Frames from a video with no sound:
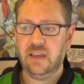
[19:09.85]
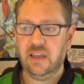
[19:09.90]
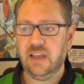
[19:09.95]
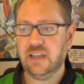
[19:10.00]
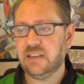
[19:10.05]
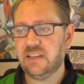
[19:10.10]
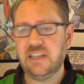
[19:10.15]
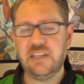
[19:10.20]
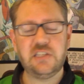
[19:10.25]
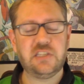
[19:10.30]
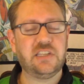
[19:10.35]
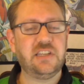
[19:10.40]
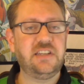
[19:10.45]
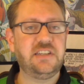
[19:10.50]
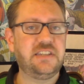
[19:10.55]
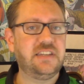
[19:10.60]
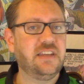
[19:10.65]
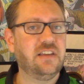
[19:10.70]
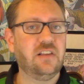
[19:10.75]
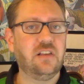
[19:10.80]
at least
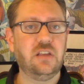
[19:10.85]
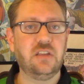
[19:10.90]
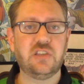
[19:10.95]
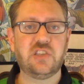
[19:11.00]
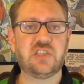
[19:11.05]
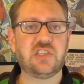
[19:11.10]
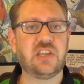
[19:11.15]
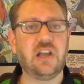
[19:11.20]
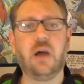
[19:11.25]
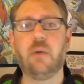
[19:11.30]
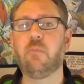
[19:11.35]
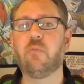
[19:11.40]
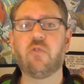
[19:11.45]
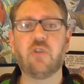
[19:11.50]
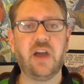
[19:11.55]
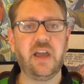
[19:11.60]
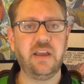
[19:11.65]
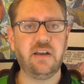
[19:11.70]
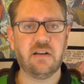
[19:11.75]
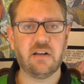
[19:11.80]
until some
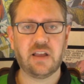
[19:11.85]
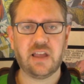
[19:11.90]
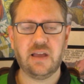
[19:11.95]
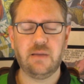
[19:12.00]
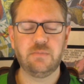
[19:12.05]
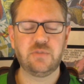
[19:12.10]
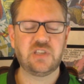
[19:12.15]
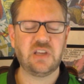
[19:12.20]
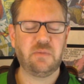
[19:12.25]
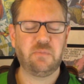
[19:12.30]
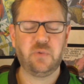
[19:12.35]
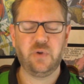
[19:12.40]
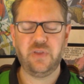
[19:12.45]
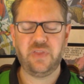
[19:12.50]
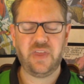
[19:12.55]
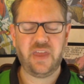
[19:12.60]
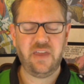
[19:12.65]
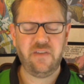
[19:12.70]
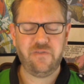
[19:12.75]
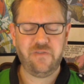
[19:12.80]
writer comes up with
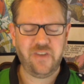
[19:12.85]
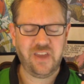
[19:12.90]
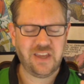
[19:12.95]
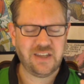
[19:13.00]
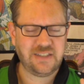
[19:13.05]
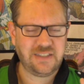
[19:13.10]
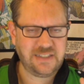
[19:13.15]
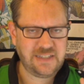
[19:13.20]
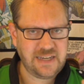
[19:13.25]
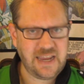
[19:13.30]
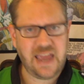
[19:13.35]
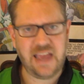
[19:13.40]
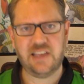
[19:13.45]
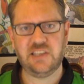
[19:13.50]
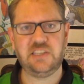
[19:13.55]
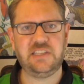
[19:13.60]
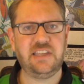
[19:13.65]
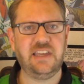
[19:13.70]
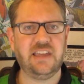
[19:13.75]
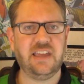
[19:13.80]
a
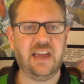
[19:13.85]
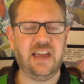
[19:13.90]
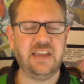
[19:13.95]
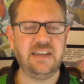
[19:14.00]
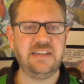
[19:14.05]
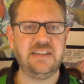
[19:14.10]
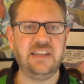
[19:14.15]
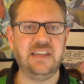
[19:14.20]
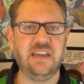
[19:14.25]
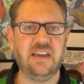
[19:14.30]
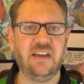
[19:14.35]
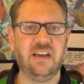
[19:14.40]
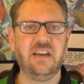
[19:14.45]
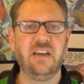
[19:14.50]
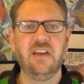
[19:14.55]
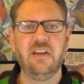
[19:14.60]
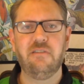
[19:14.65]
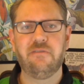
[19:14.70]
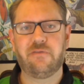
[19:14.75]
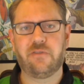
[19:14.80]
fantastic idea
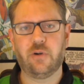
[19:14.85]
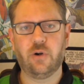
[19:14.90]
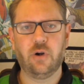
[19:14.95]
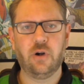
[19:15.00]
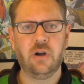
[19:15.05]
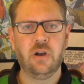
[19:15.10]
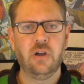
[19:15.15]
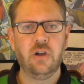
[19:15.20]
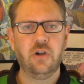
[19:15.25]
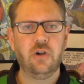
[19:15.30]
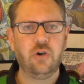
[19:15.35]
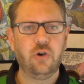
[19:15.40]
for